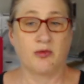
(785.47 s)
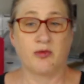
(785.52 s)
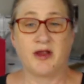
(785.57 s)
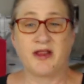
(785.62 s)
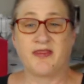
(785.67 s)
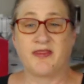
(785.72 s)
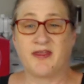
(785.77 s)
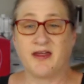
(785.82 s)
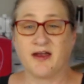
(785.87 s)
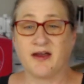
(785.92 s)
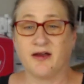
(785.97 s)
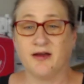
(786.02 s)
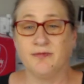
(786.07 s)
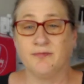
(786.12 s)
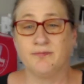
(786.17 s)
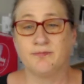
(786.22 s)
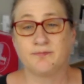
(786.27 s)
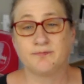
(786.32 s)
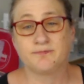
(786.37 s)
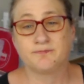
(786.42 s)
right there.
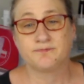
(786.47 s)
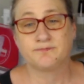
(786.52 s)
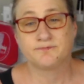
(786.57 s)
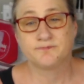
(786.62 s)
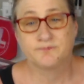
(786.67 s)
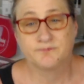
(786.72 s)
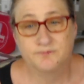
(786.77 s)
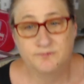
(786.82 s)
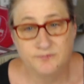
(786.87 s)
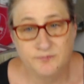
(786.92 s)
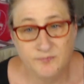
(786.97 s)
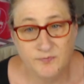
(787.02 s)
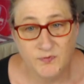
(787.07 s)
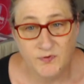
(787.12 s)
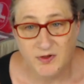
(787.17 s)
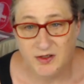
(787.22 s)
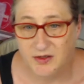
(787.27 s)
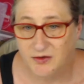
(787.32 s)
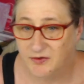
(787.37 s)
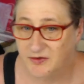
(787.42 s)

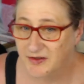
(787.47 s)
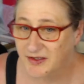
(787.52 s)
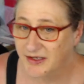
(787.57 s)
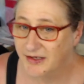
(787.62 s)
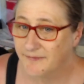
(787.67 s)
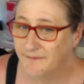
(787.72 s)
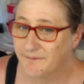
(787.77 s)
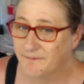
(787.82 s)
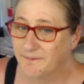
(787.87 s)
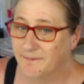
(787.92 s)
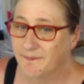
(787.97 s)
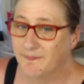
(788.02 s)
You see it?